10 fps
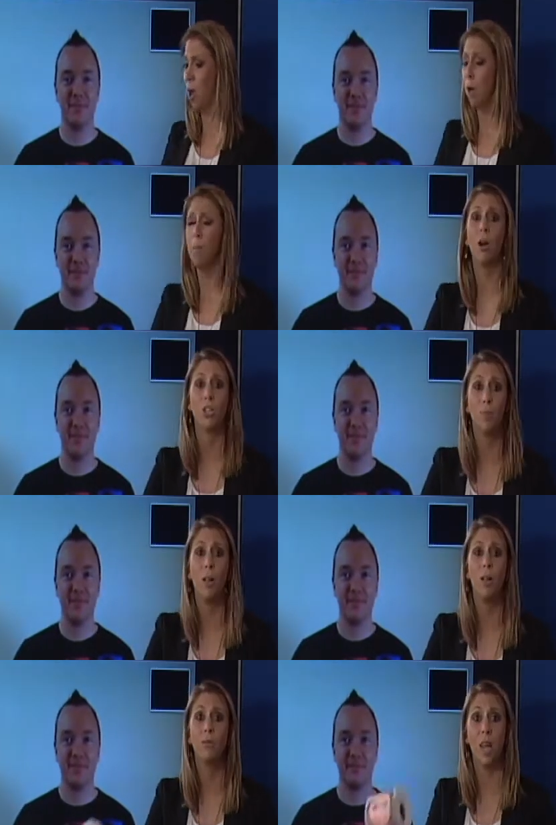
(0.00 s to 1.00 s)

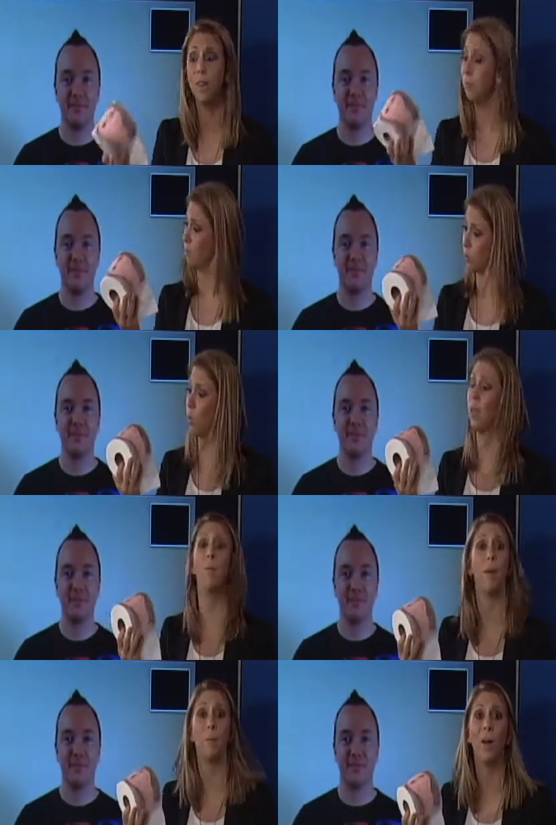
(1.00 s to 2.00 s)
Speaker 1: marshmallows and toilet
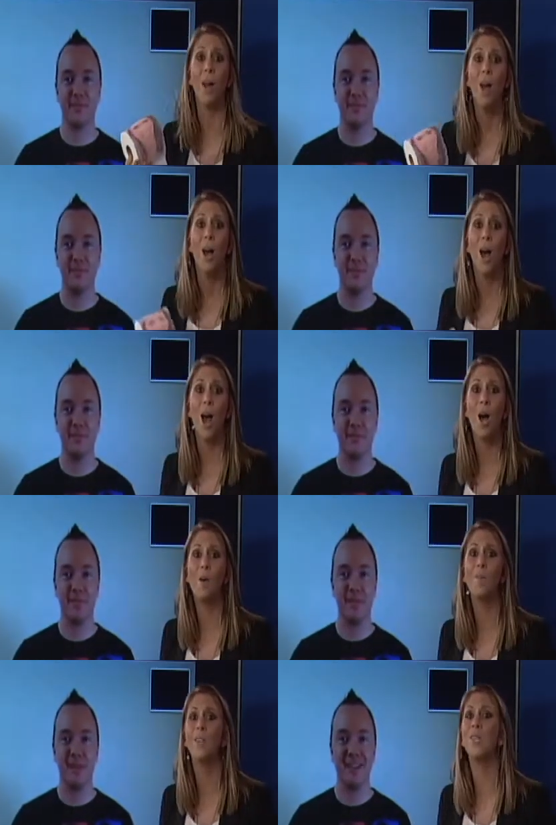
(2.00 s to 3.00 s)
paper. Uh,
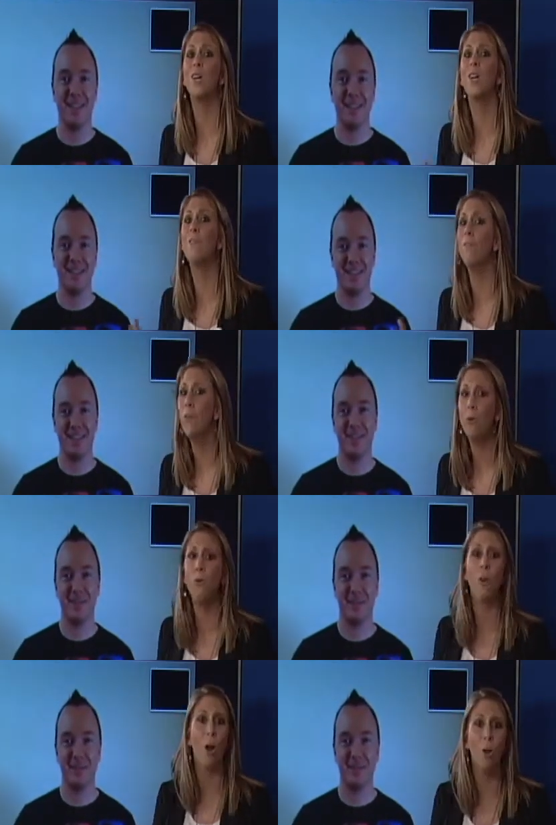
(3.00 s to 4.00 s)
we're talking
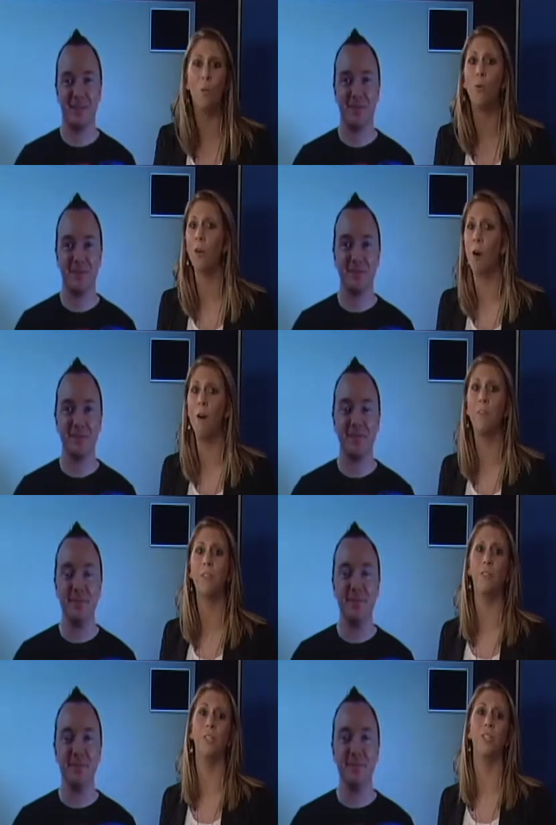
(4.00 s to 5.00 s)
food, cardboard, coffee
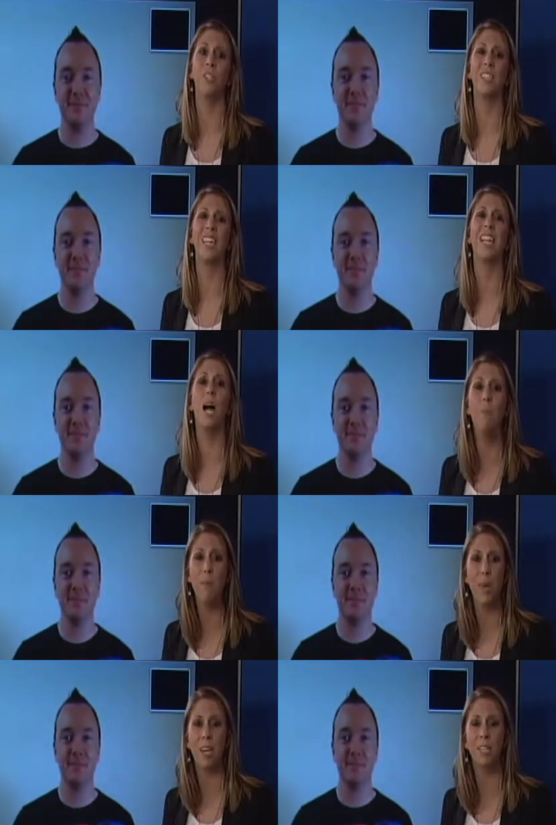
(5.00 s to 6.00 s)
filters, gummy
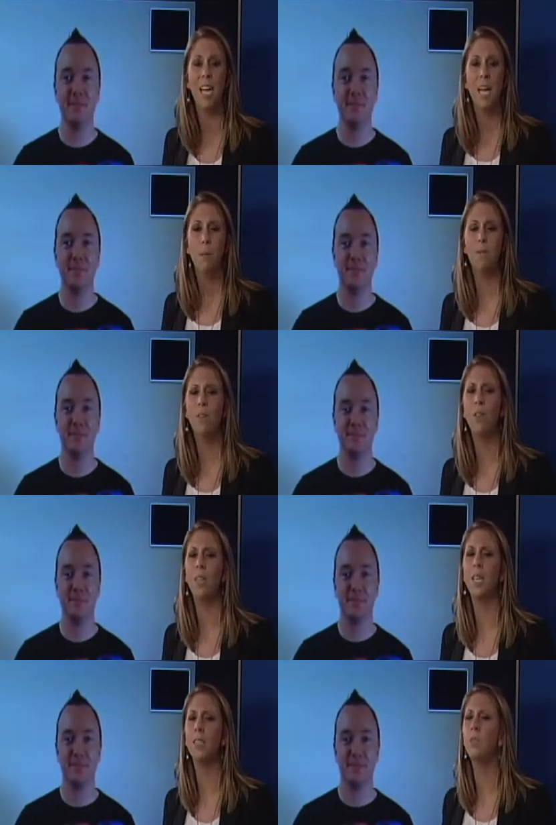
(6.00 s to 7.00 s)
bears, but Phil,
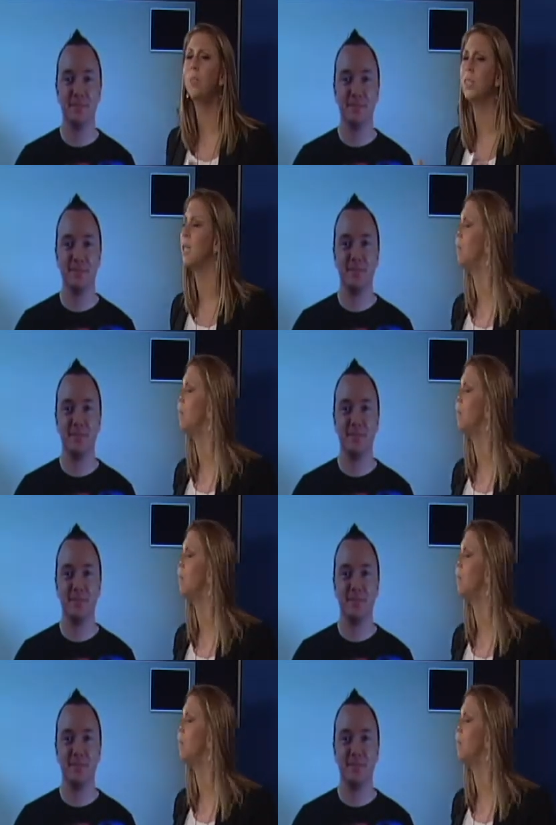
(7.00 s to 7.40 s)
these don't seem